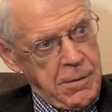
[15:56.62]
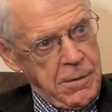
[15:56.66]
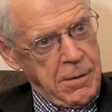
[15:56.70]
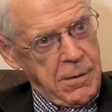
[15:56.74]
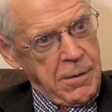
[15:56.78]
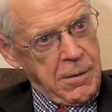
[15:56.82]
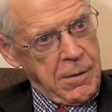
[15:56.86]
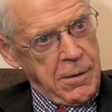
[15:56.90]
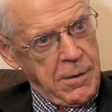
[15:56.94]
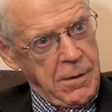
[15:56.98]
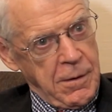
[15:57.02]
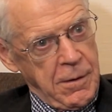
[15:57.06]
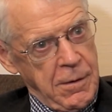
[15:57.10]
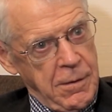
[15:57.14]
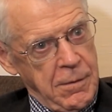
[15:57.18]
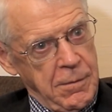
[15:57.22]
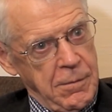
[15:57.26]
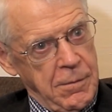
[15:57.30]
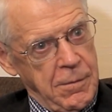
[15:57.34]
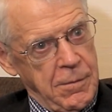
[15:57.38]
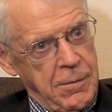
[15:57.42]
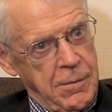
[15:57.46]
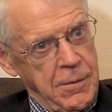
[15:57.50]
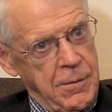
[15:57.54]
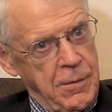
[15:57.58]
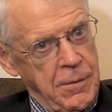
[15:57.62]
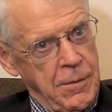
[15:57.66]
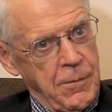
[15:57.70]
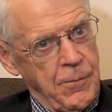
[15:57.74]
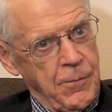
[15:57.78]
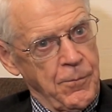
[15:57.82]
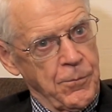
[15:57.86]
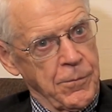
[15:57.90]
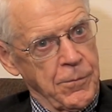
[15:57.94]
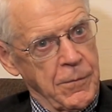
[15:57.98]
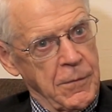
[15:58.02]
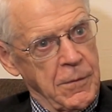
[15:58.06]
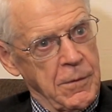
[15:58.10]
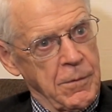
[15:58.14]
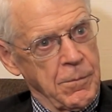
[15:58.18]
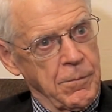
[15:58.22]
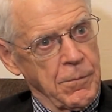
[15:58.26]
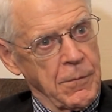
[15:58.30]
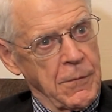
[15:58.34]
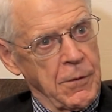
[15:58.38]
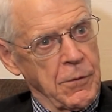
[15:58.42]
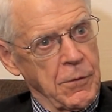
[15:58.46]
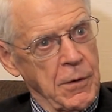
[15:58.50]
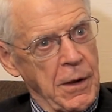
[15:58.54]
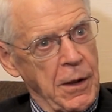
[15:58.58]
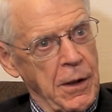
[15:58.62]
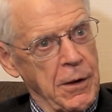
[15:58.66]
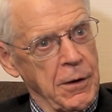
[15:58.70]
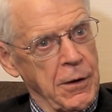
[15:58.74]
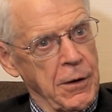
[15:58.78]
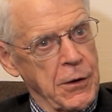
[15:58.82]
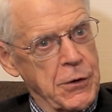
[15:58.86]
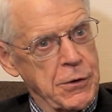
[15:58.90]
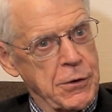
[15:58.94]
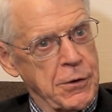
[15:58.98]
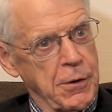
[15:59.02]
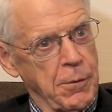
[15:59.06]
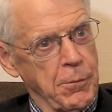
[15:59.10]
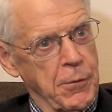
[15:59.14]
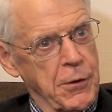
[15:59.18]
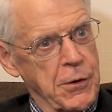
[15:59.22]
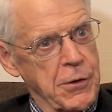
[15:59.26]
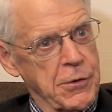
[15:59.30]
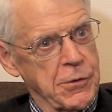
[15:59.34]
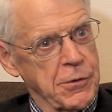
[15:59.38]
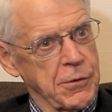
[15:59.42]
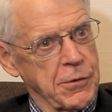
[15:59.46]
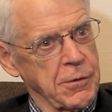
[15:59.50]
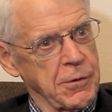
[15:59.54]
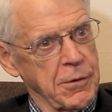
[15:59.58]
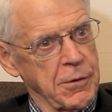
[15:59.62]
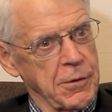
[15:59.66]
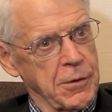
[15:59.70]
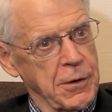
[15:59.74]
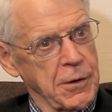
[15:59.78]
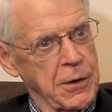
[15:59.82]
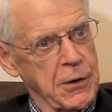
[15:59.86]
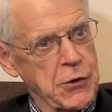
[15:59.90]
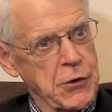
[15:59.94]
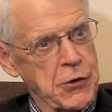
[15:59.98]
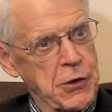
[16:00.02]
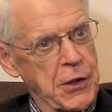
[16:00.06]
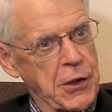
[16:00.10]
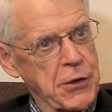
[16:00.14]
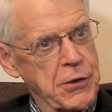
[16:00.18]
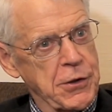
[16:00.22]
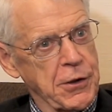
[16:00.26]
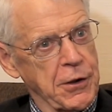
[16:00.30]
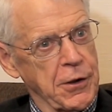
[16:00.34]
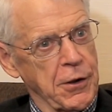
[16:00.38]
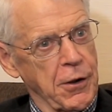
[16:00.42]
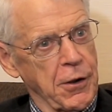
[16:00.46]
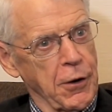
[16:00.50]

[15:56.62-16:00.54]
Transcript: Not unless somebody's ingesting it